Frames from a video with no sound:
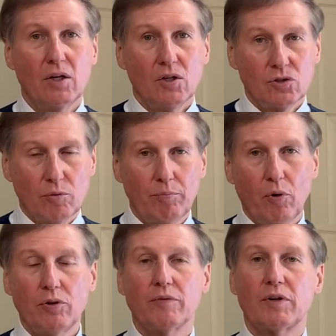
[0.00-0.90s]
So
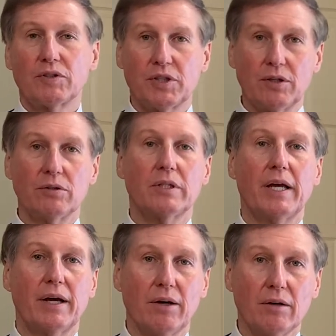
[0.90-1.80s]
both of our skilled
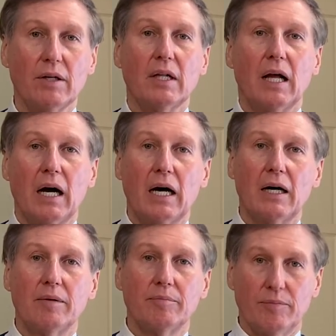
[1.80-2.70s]
care,
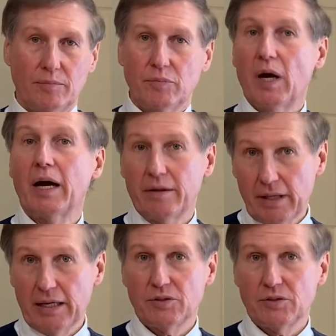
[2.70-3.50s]
that